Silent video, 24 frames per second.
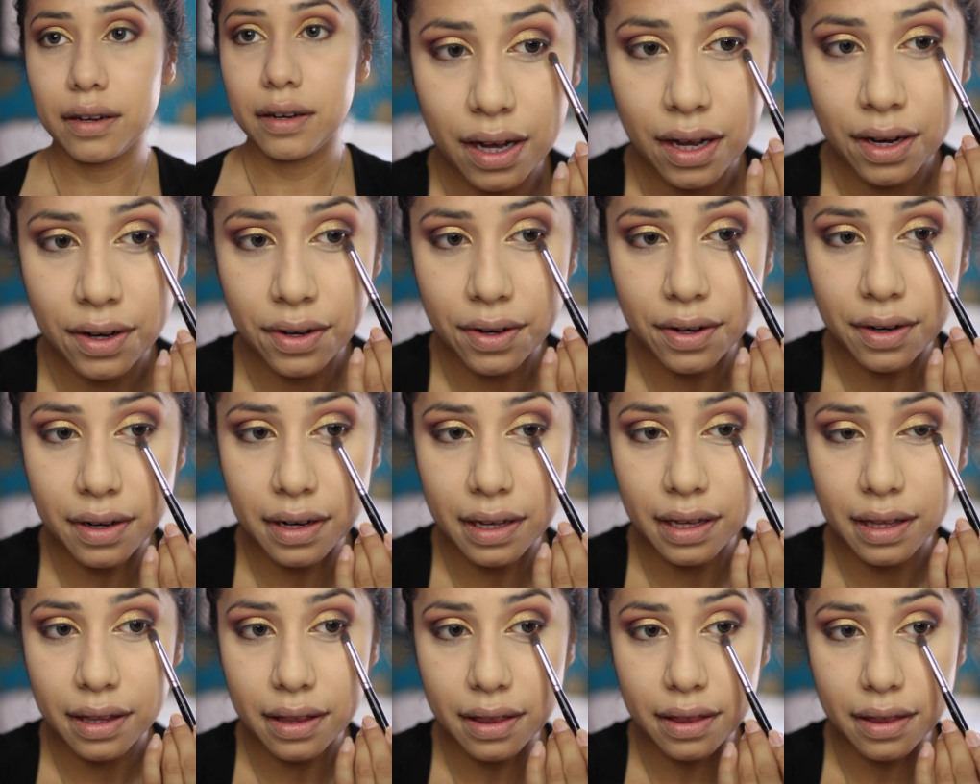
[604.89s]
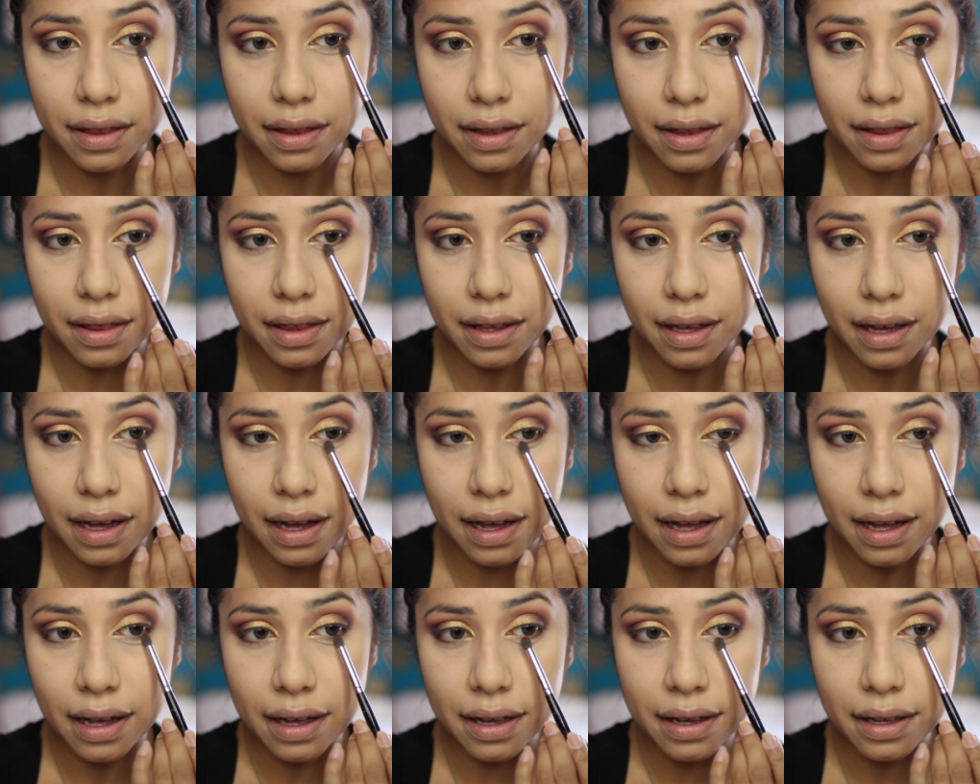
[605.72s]
Underneath the
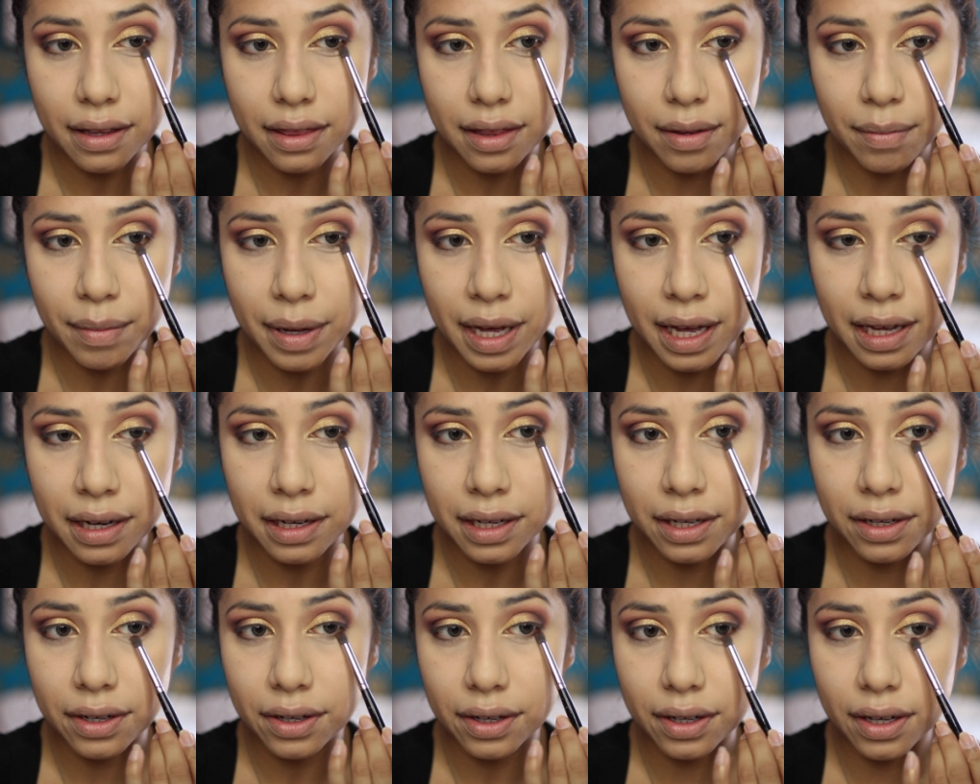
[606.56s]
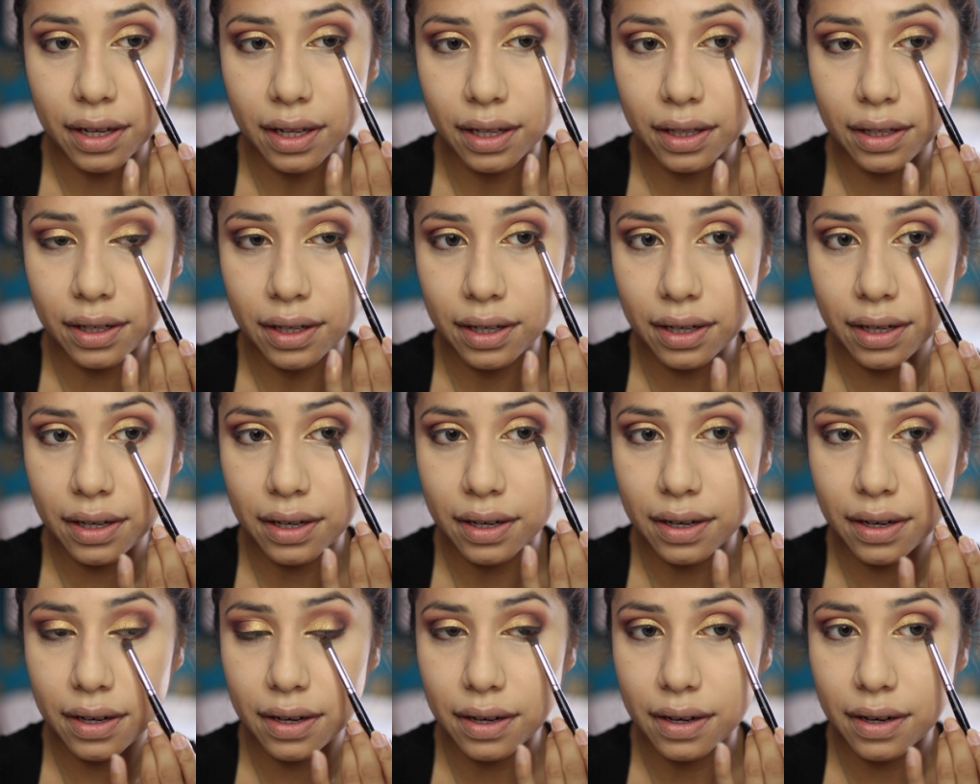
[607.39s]
eye, the man-eater color.
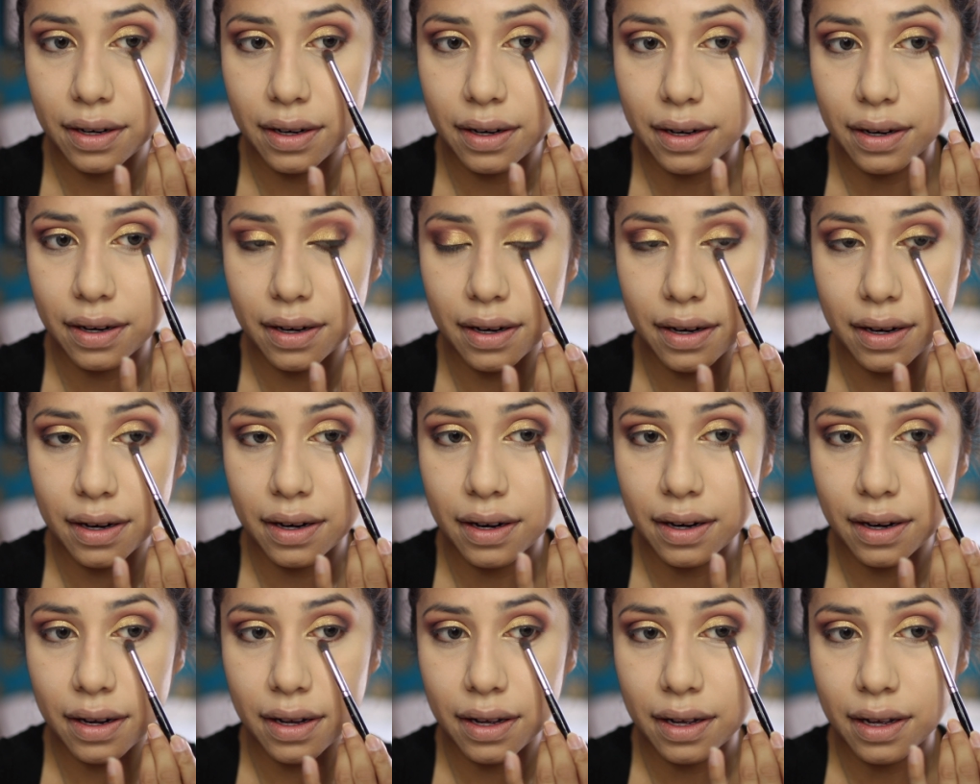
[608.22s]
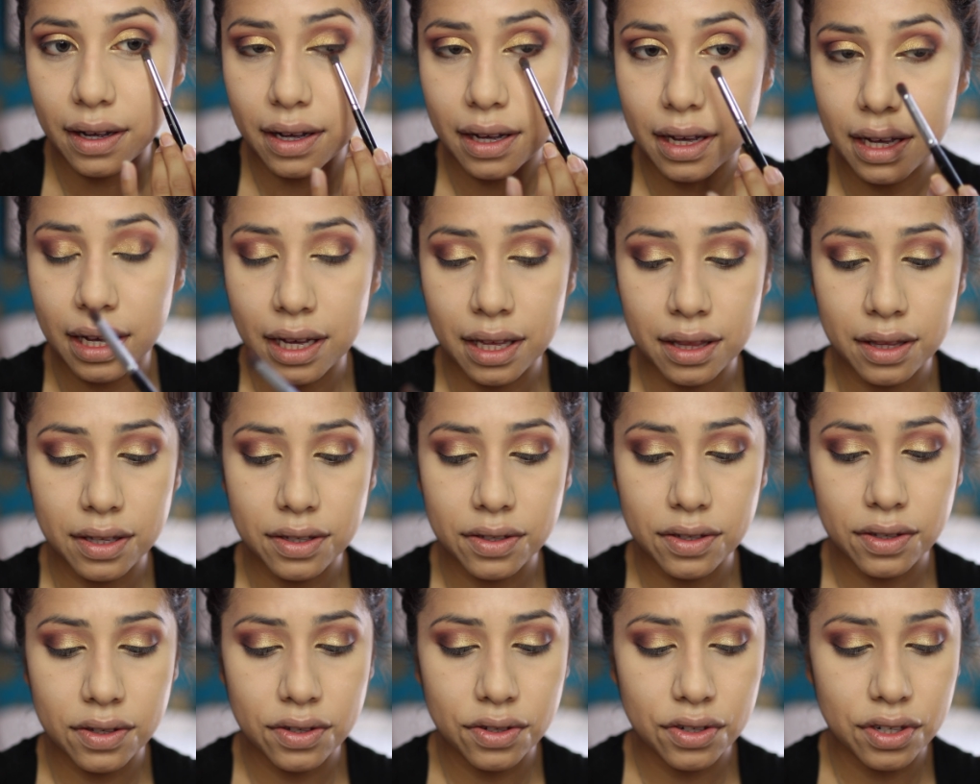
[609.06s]
And
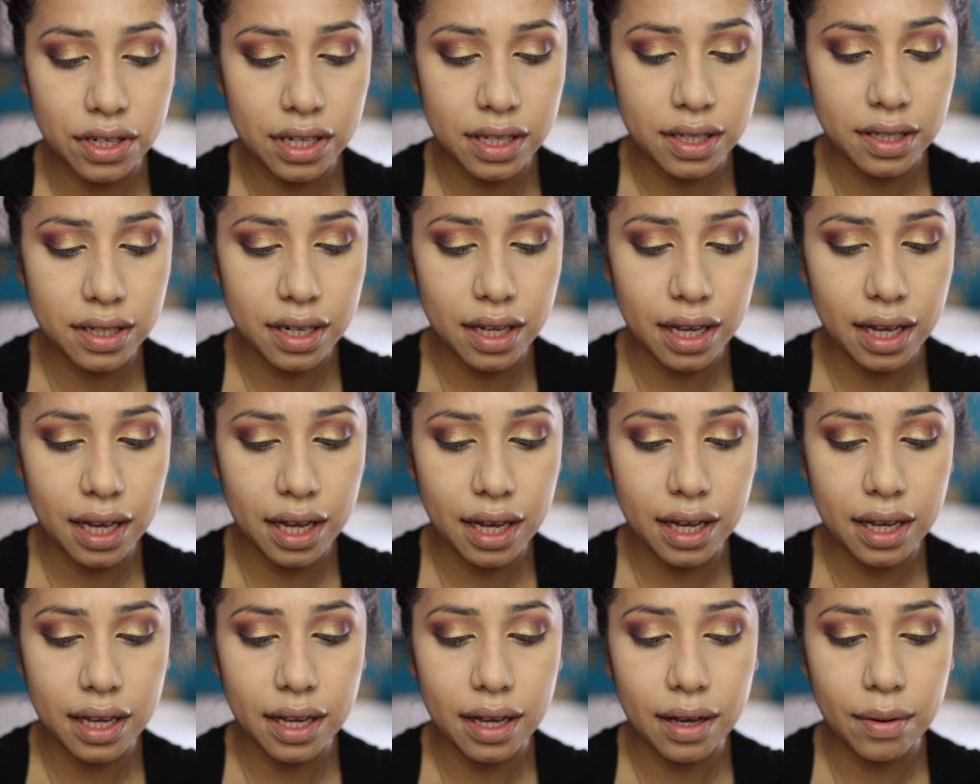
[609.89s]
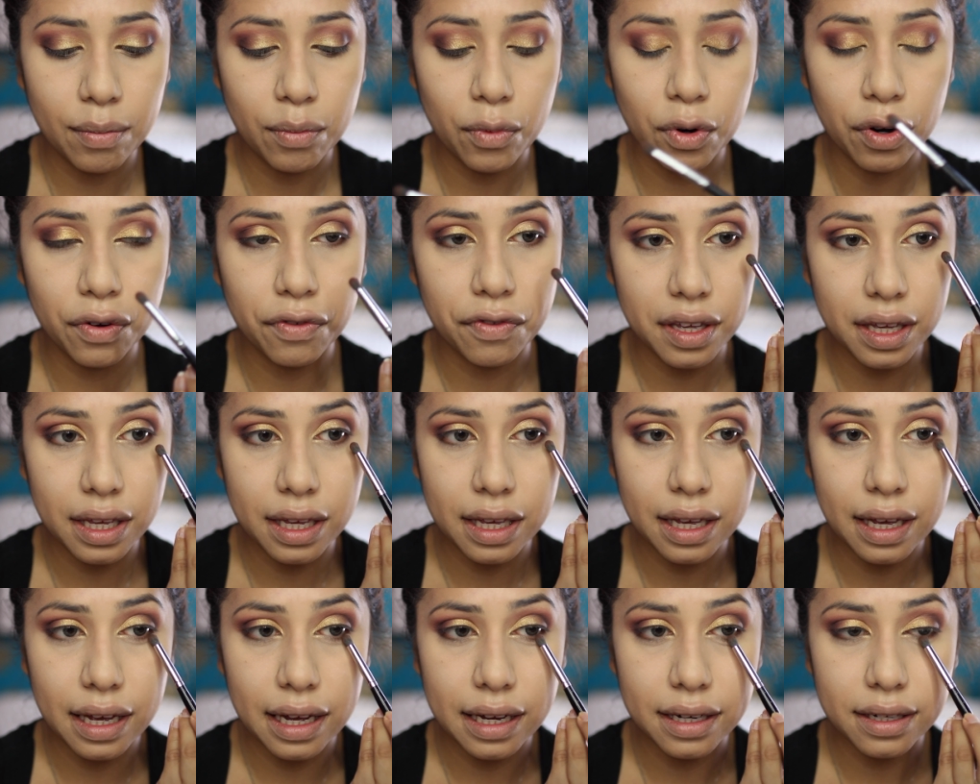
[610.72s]
this is just a Morphe
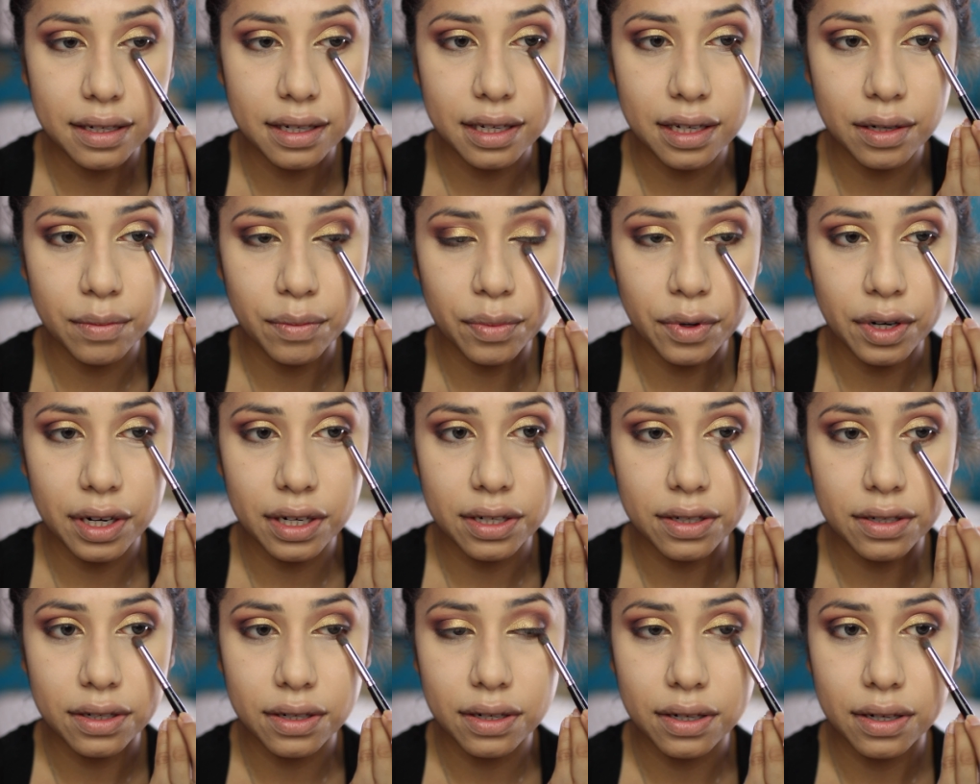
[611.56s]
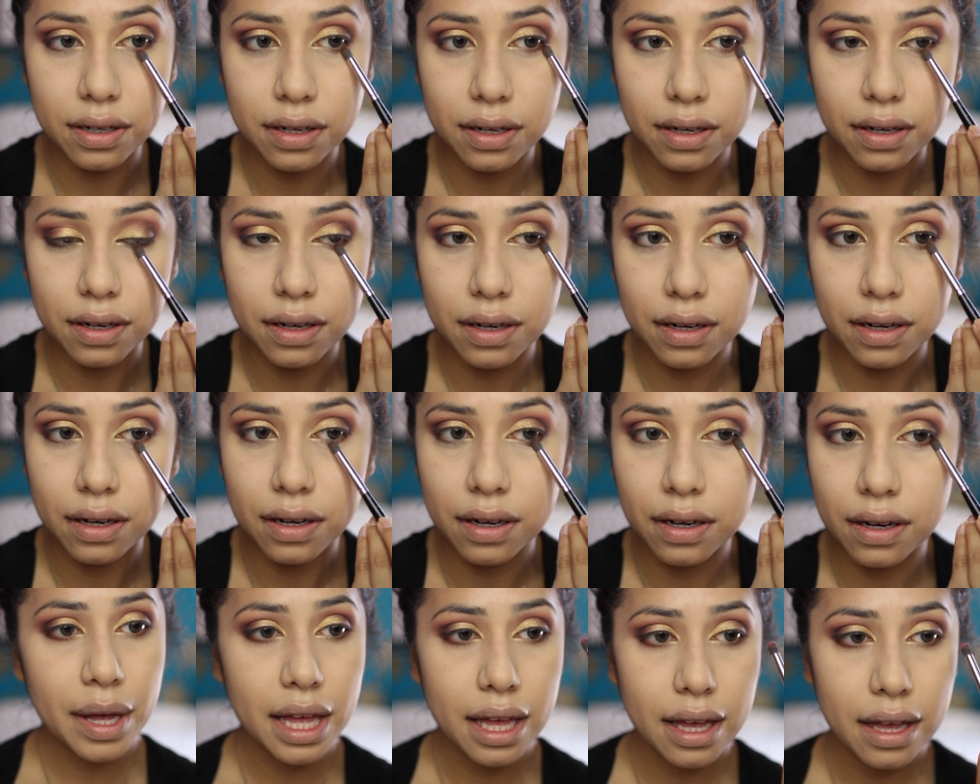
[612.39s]
E18 brush.
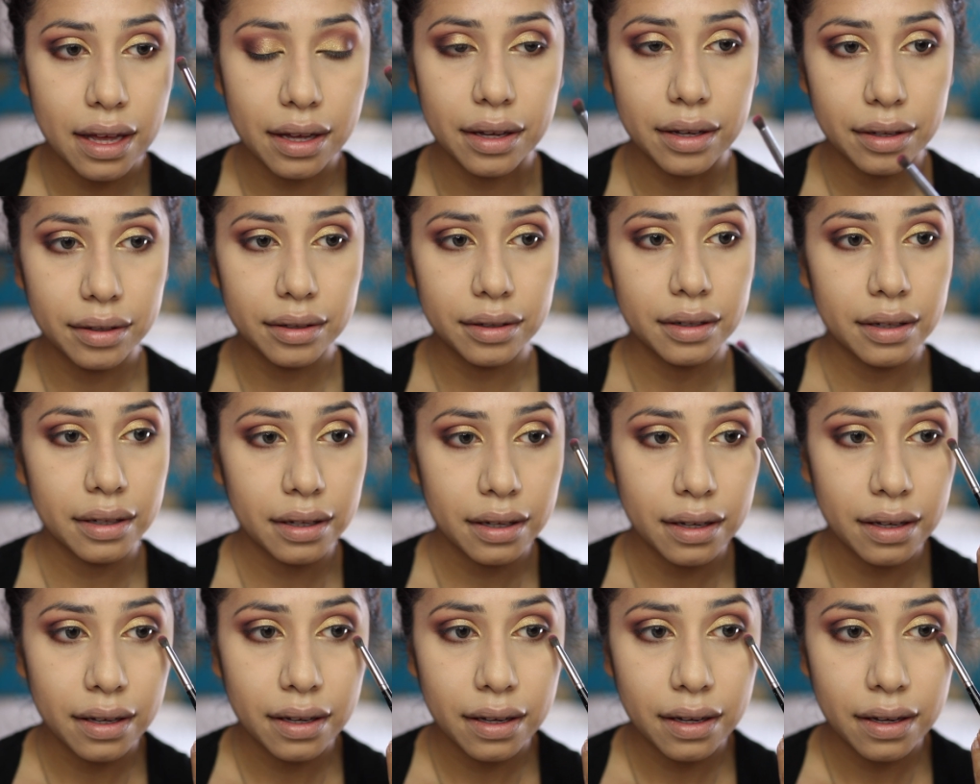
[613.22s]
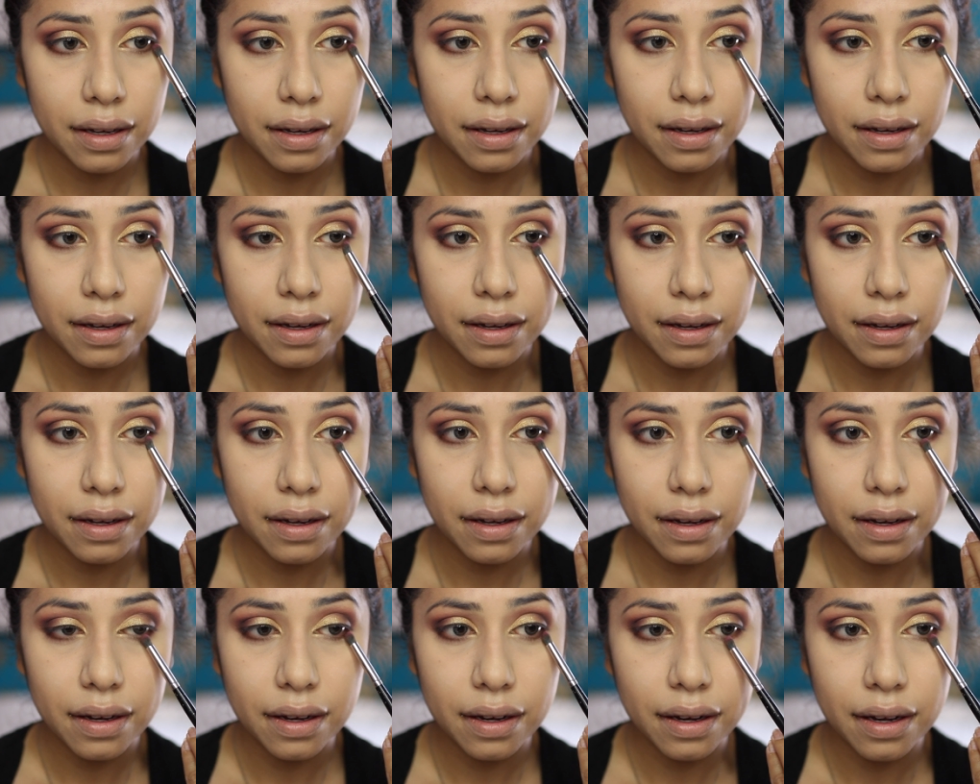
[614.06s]
And a little bit of
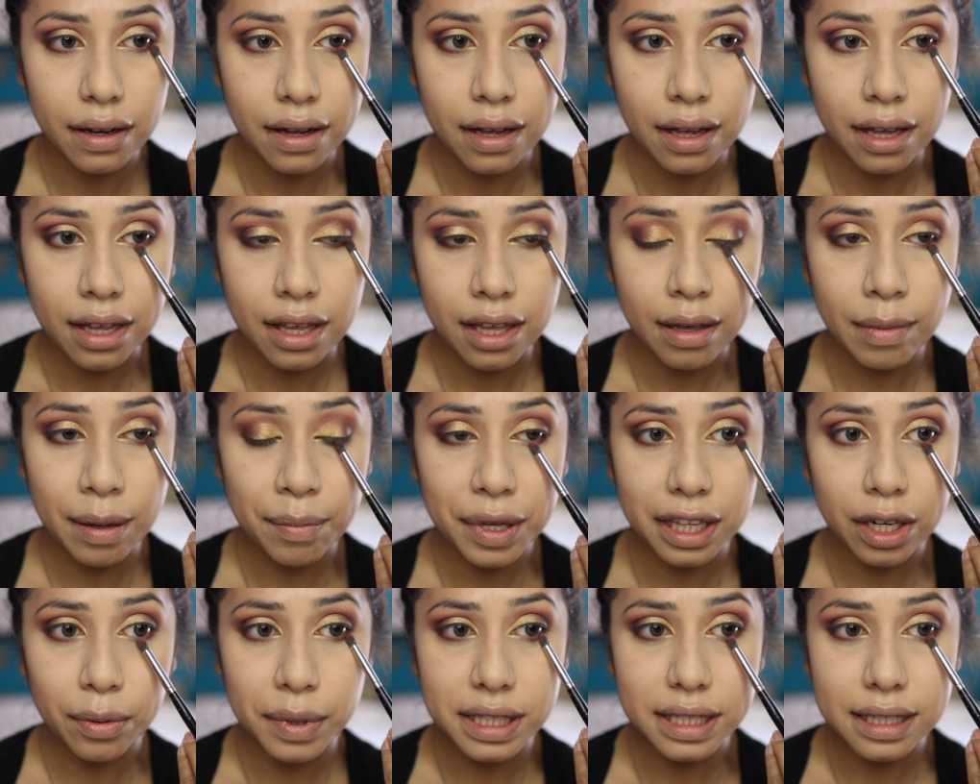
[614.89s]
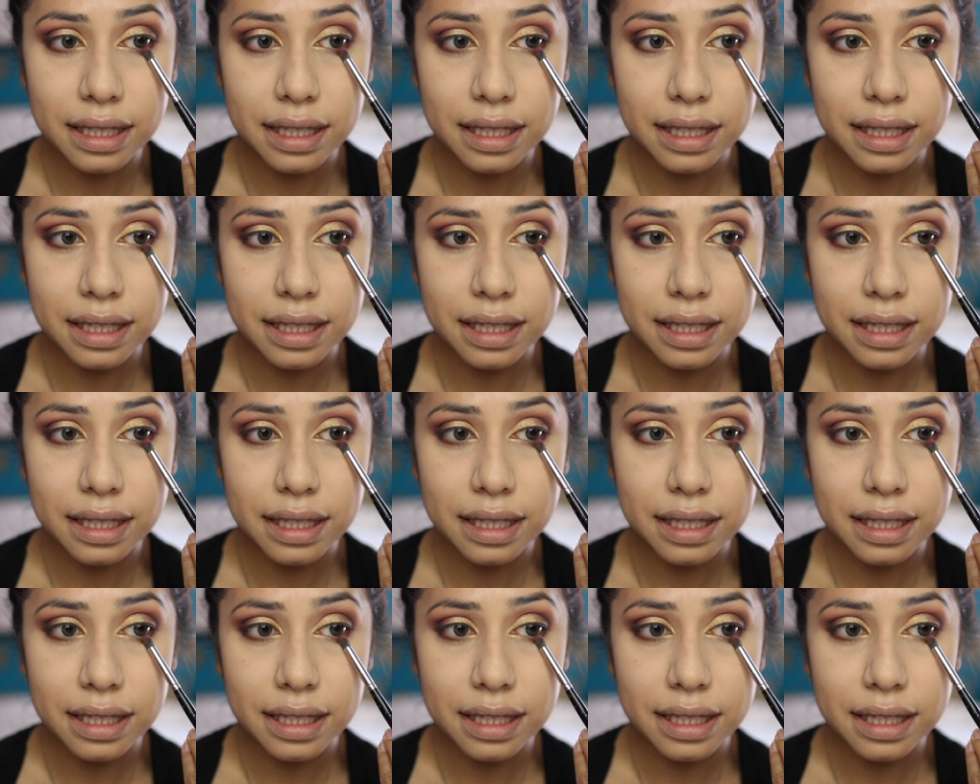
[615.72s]
flamingo.